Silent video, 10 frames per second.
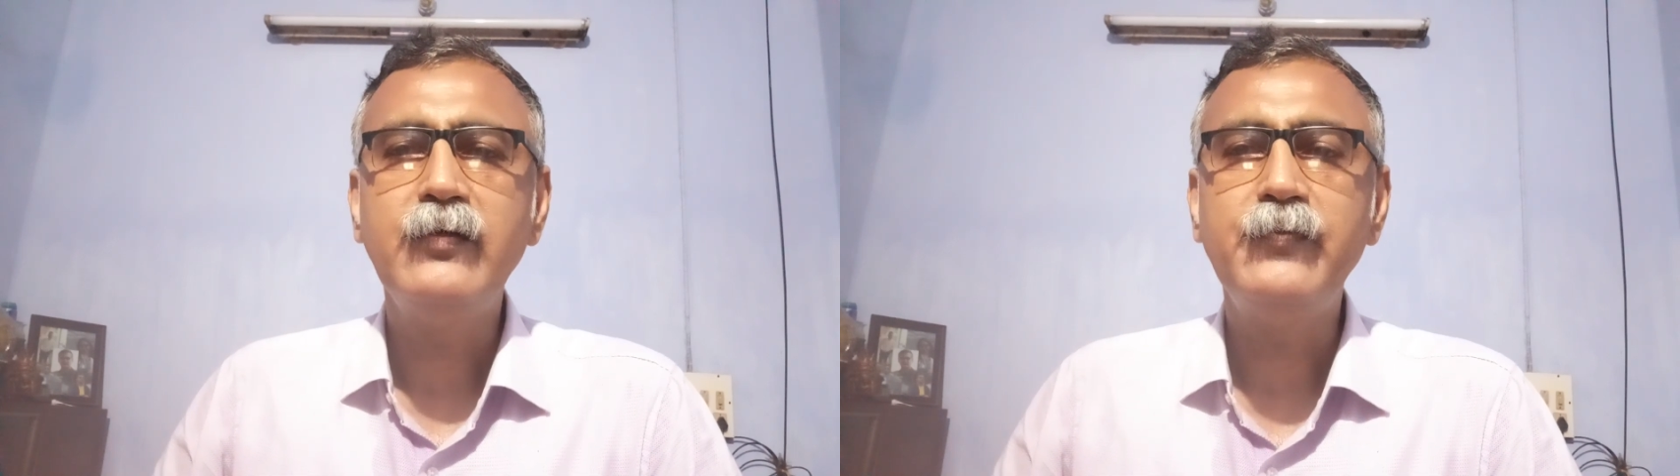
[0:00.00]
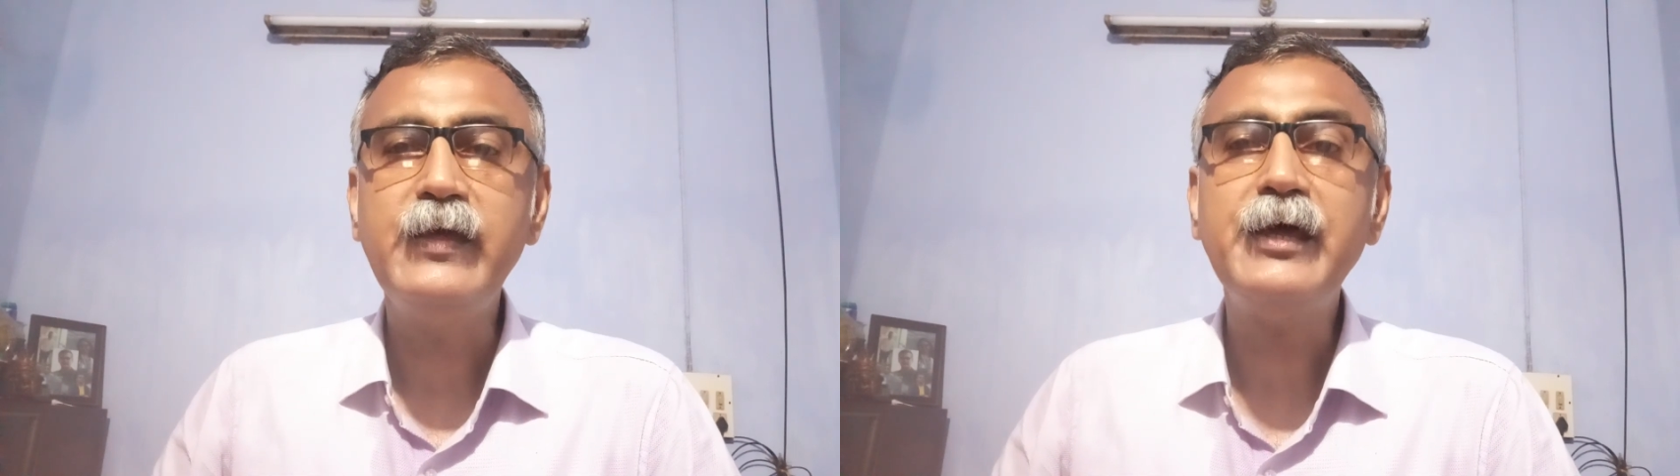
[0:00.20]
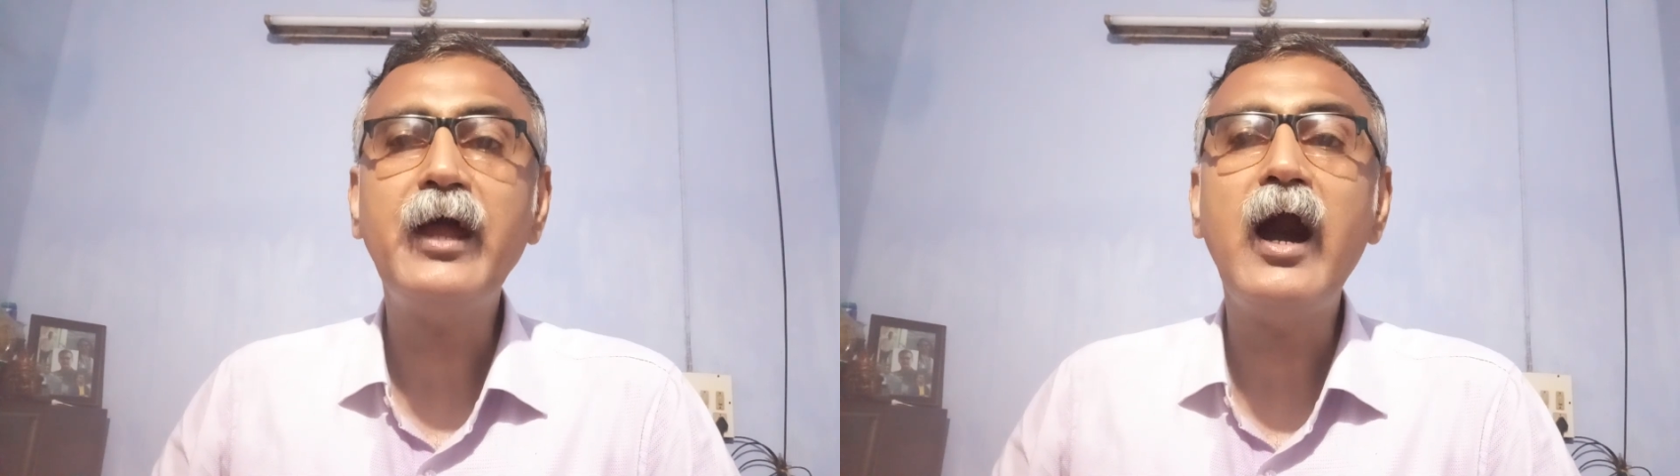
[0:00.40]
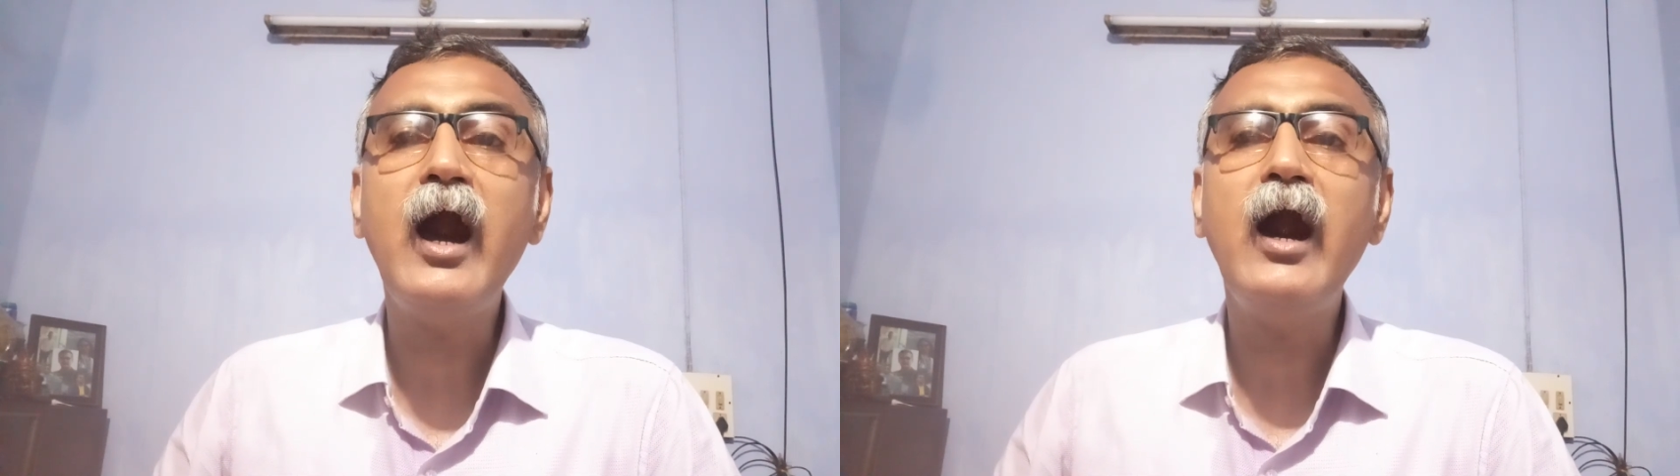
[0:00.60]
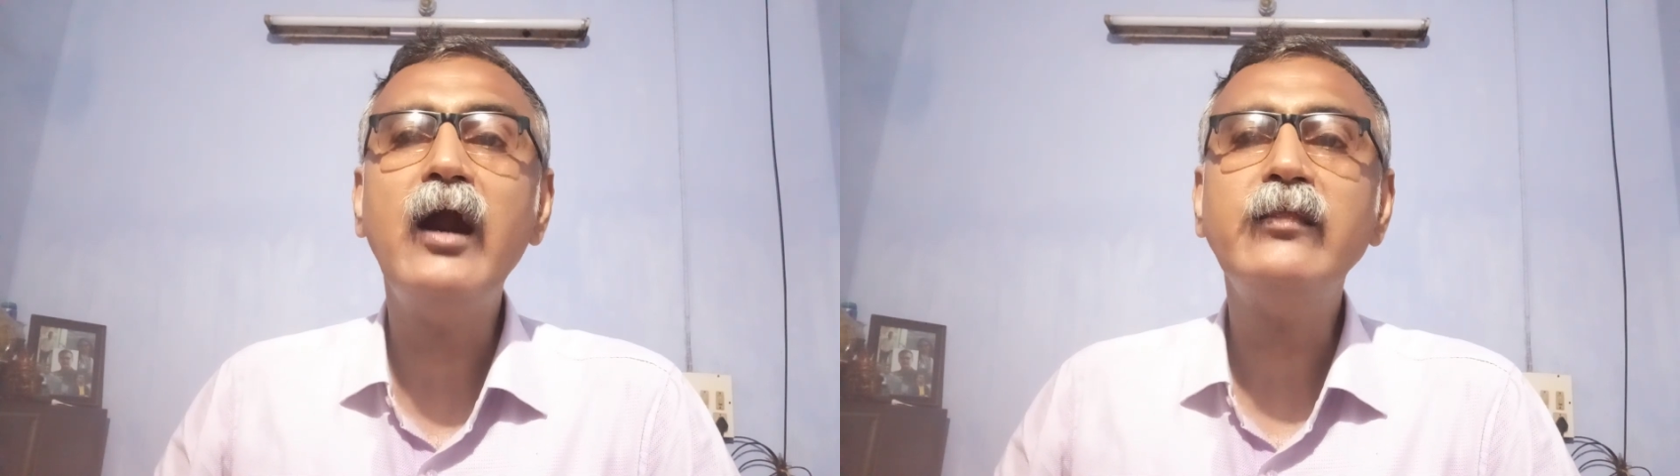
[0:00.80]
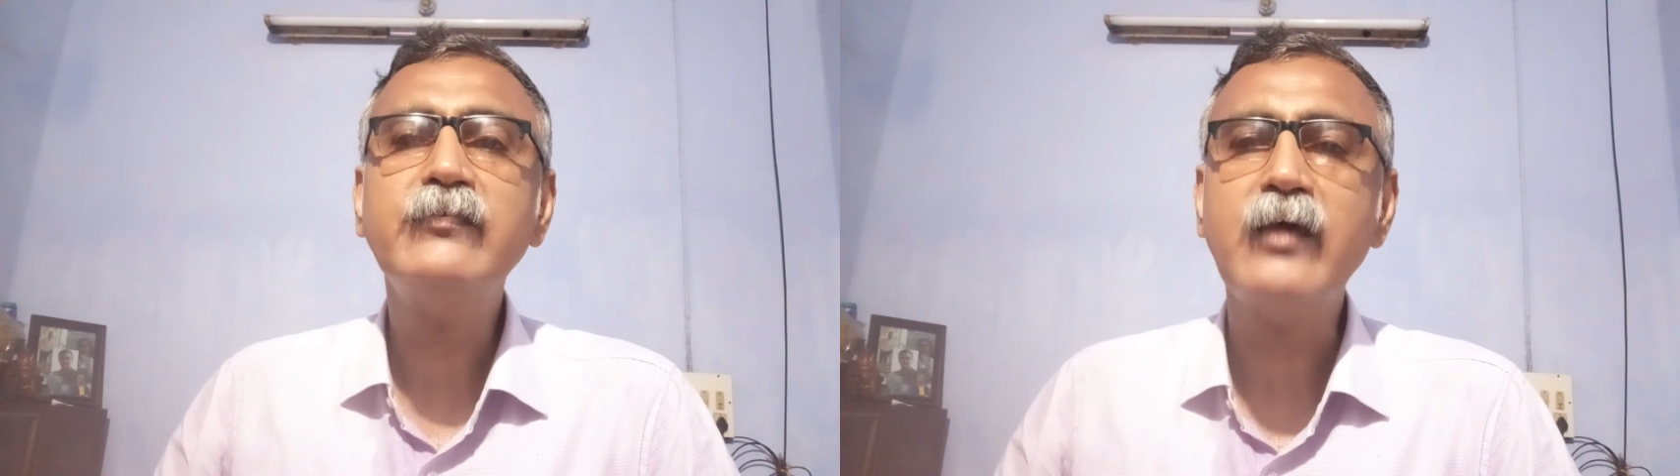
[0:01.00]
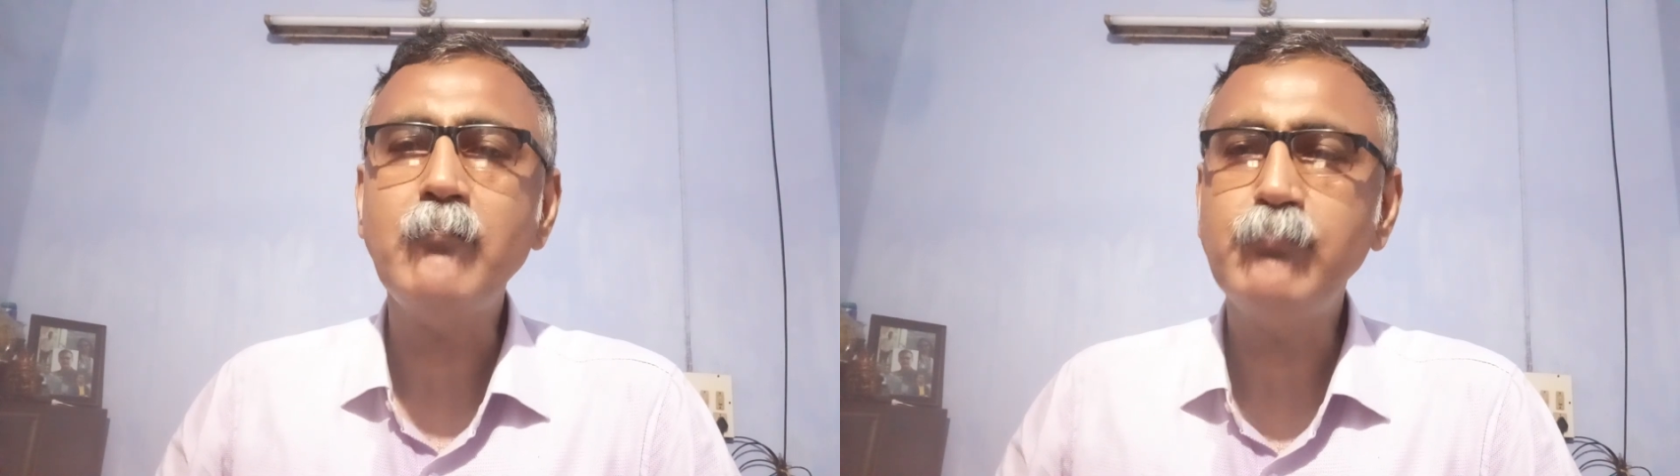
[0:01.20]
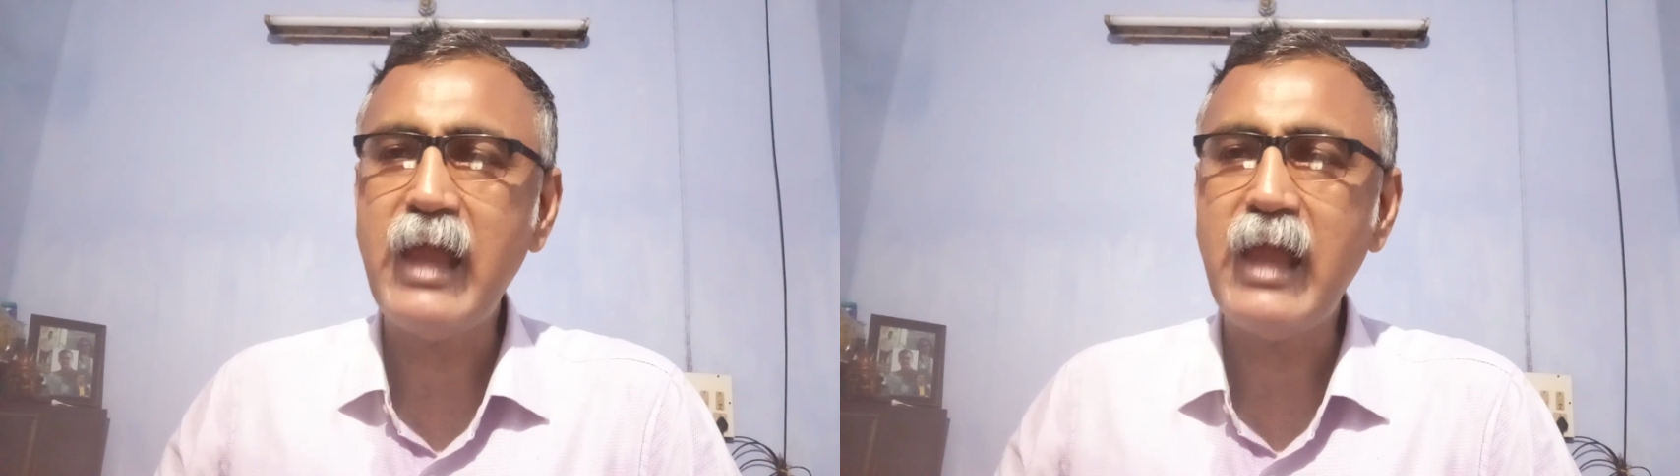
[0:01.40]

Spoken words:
there are some